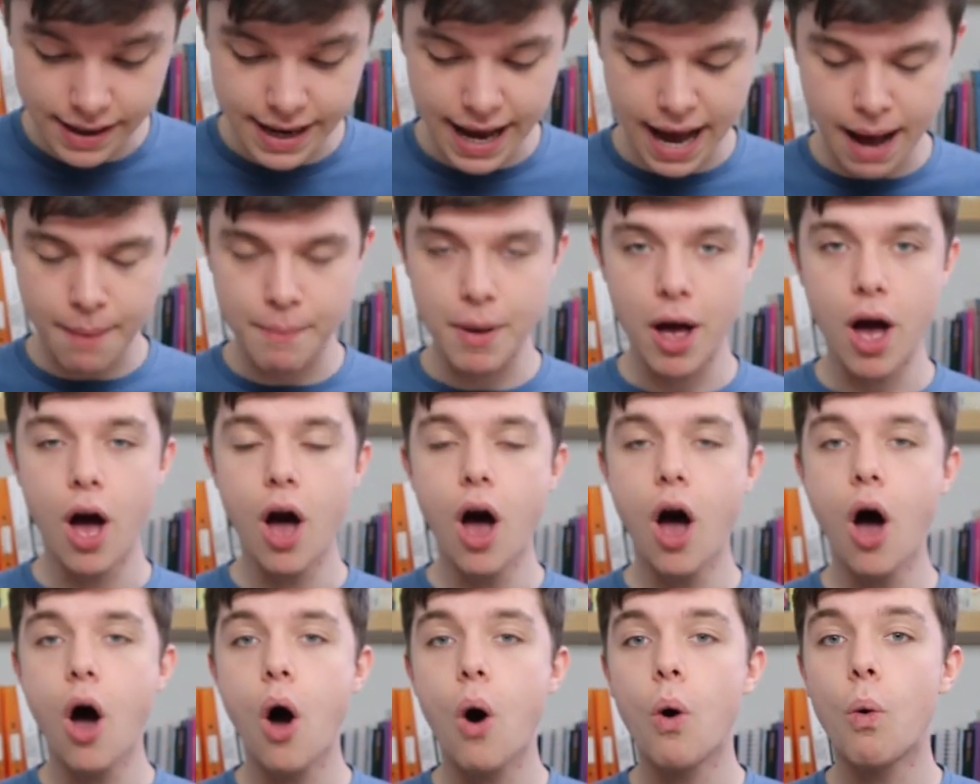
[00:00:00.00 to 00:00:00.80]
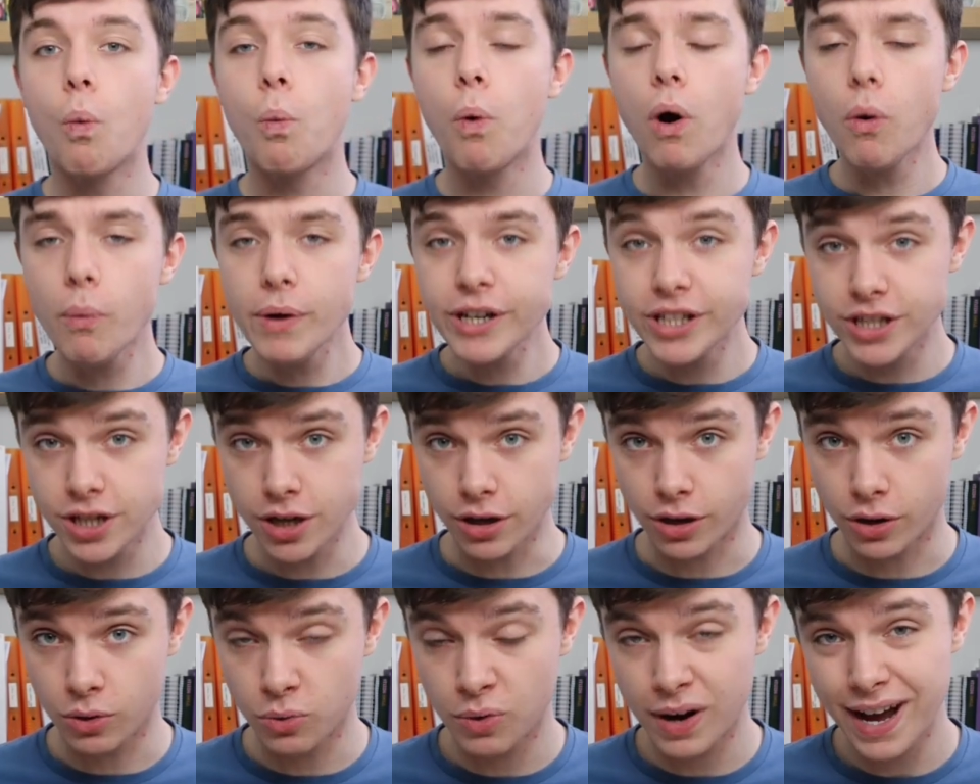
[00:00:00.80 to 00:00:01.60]
I am. What we
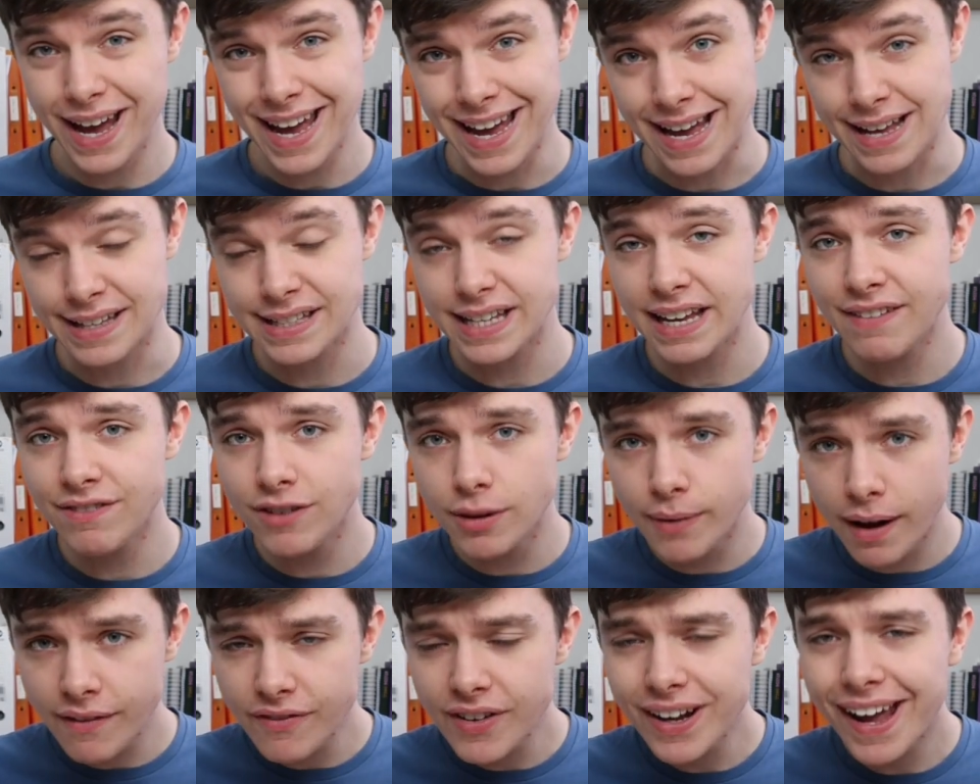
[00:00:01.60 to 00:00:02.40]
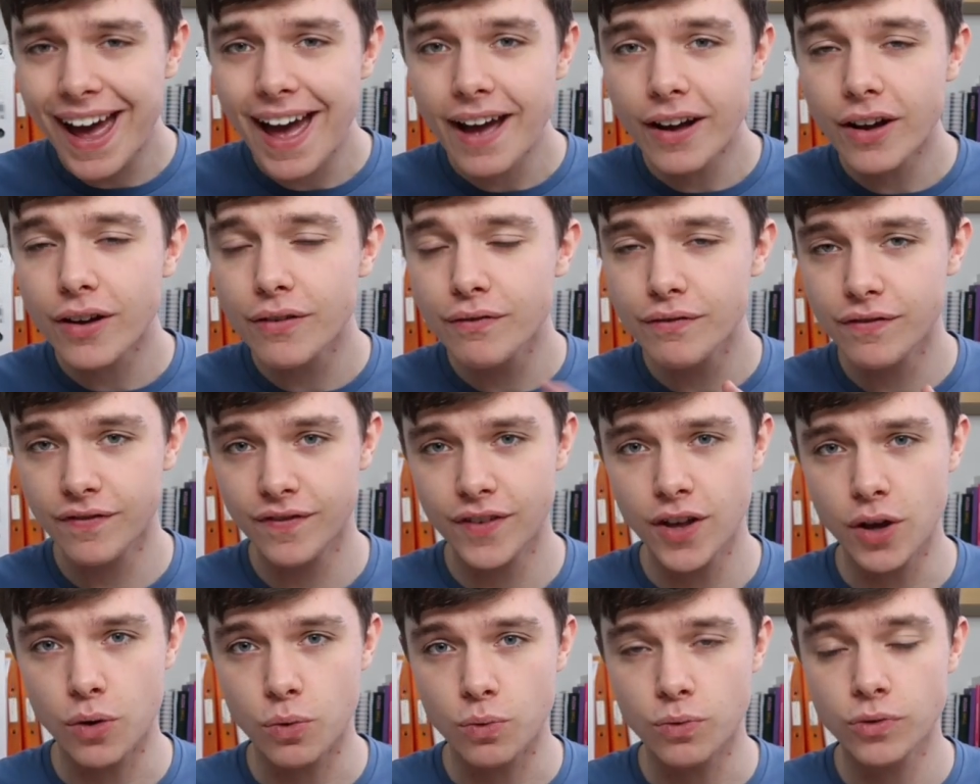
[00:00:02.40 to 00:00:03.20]
do is, if you ever get
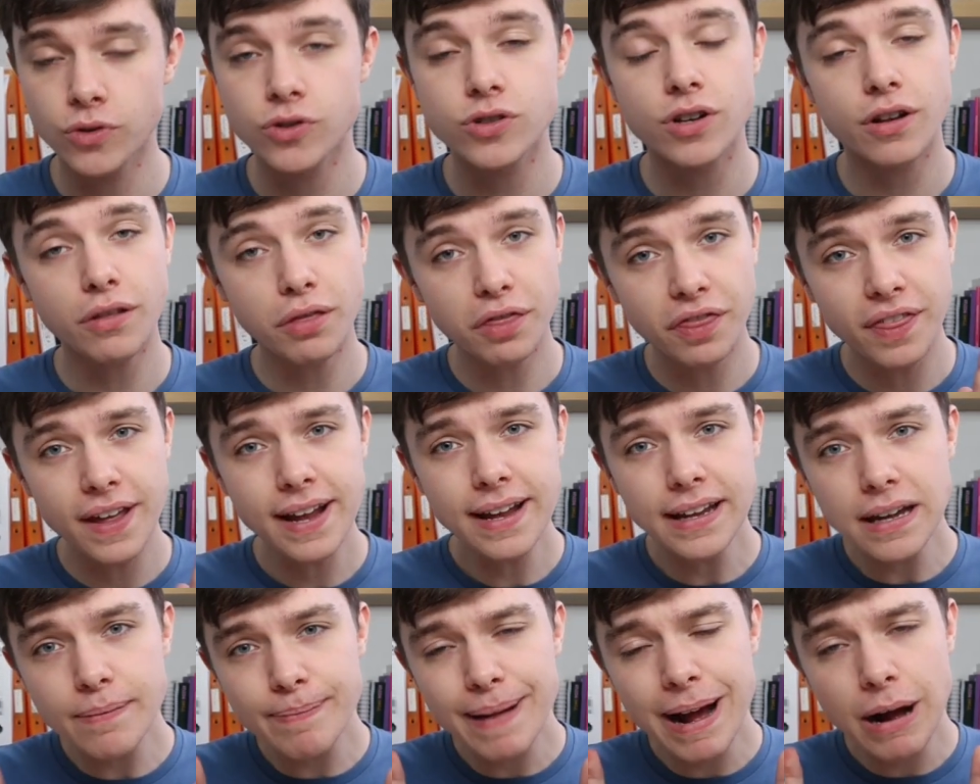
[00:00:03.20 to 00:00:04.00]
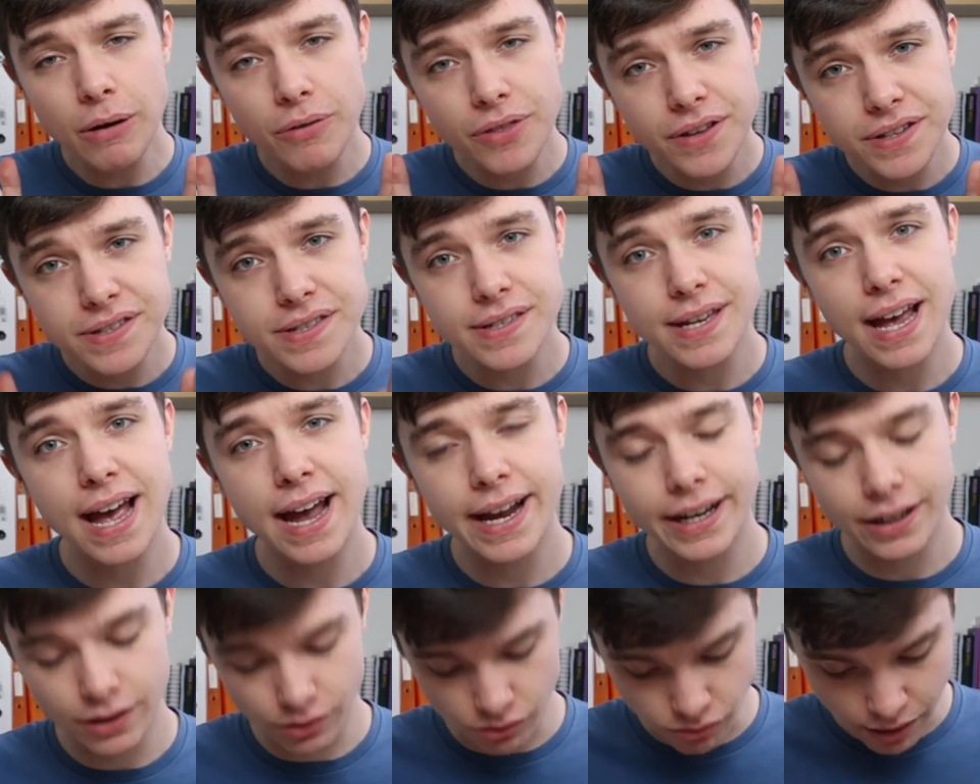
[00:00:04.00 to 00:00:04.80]
confused, think about the
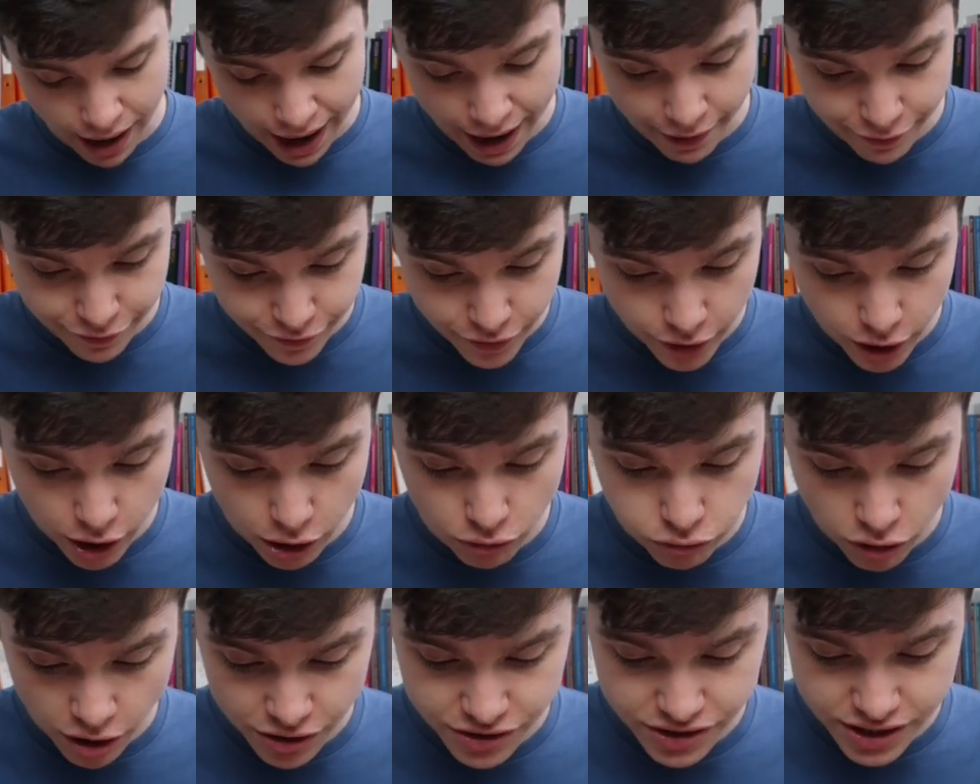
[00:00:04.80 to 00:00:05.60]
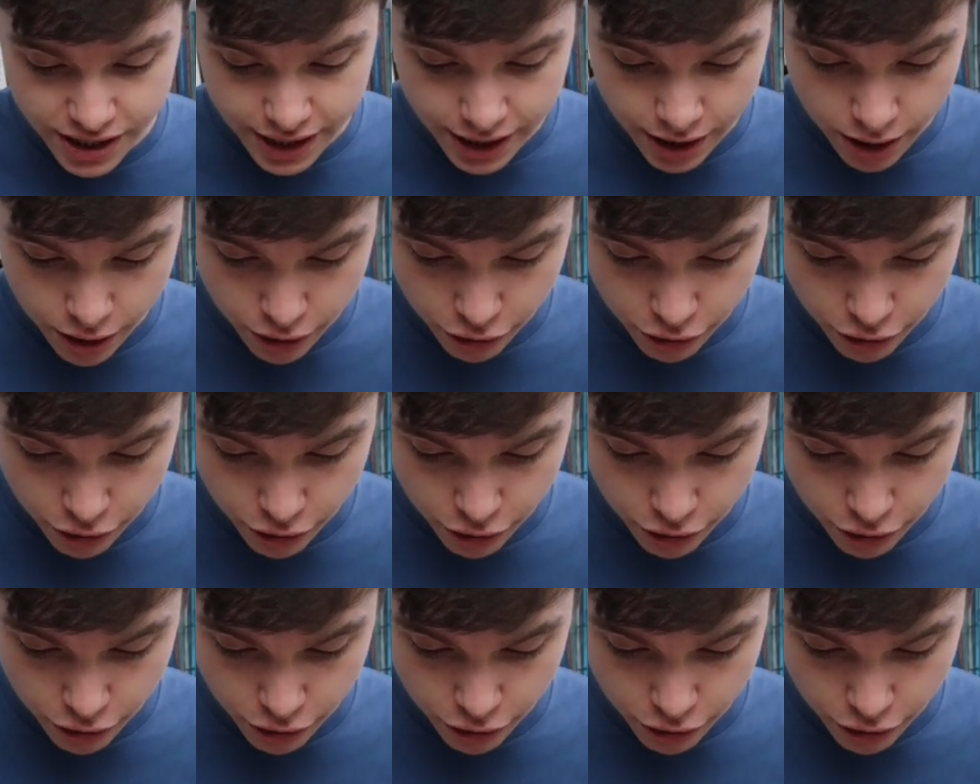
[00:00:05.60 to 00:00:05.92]
sine graph crossing